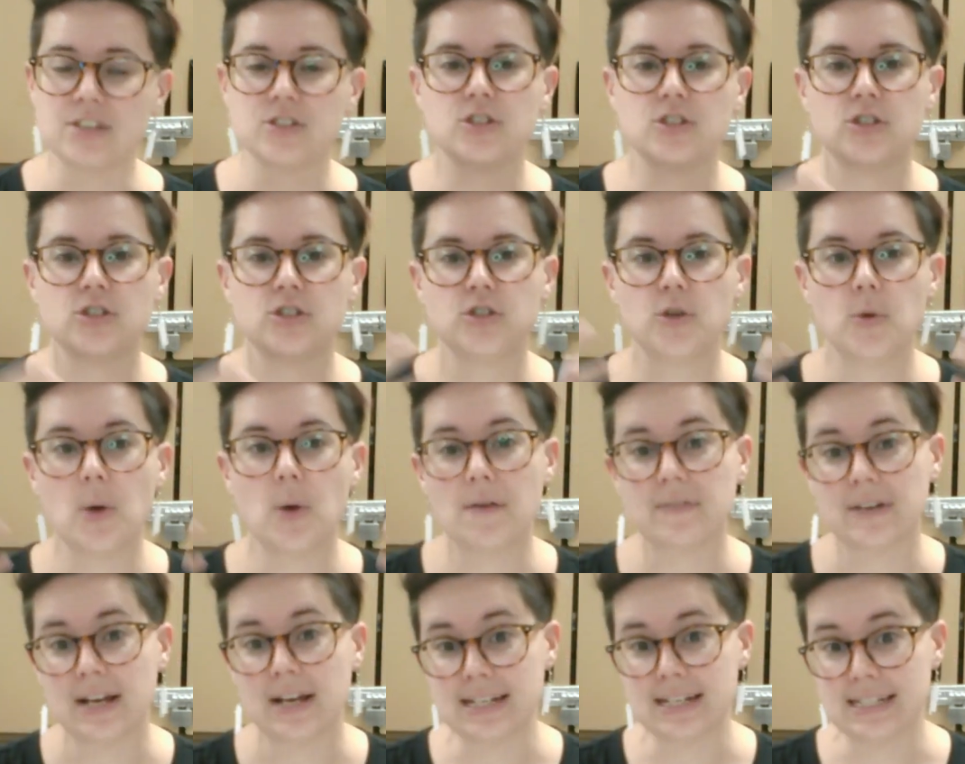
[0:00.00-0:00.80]
just so you have
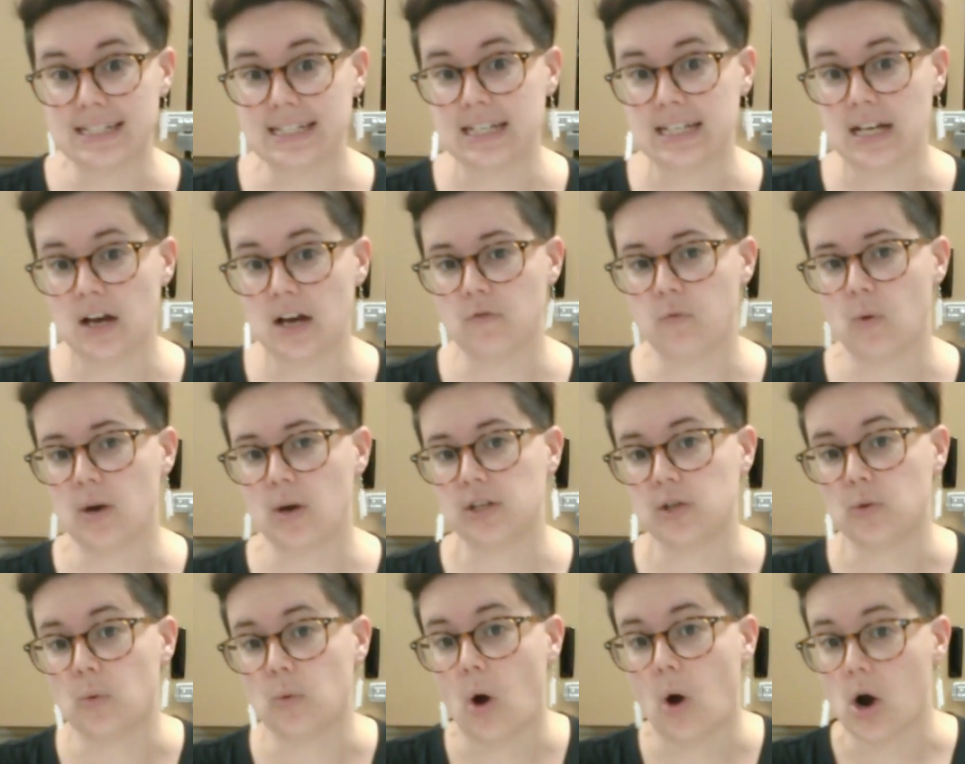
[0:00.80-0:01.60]
an idea of what
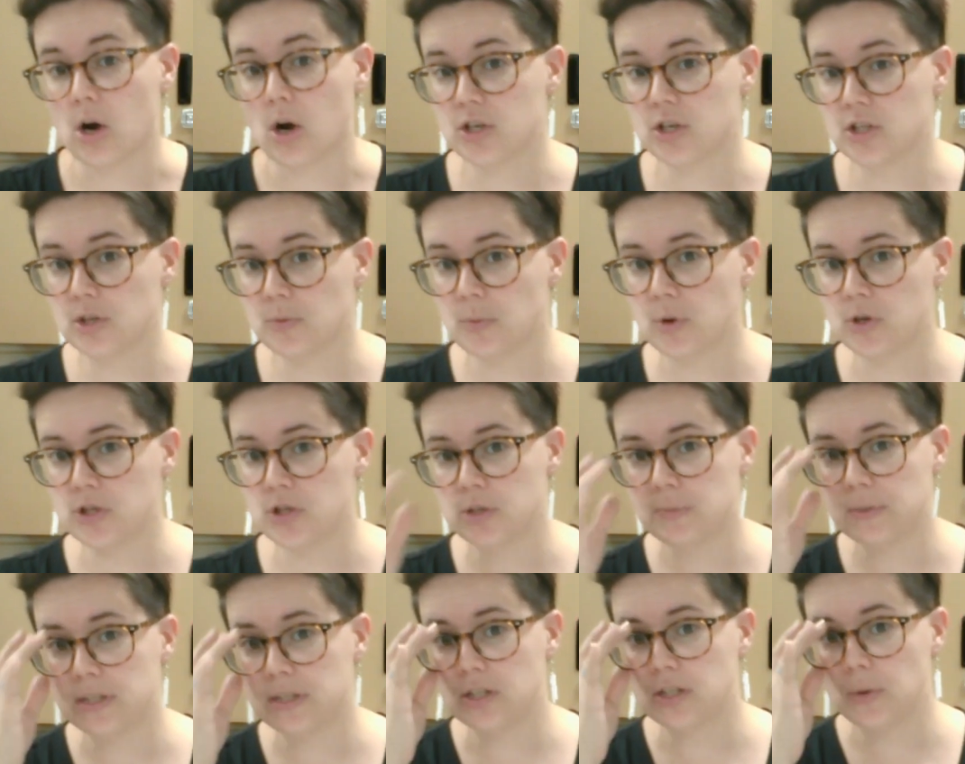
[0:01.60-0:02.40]
you are supposed to
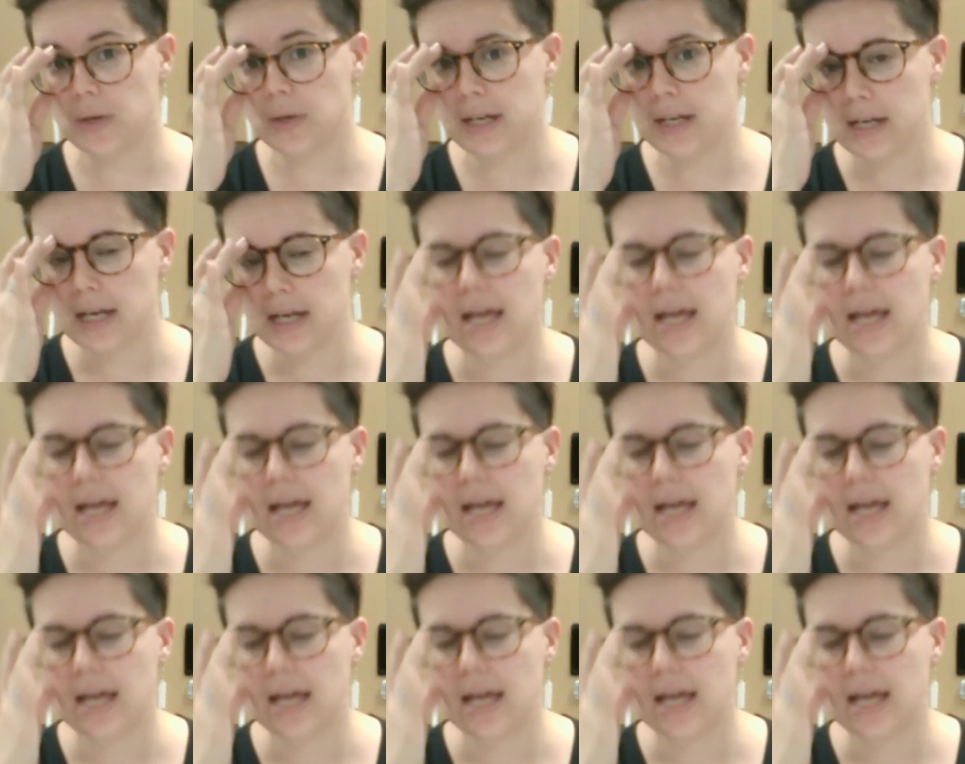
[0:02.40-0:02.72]
be doing,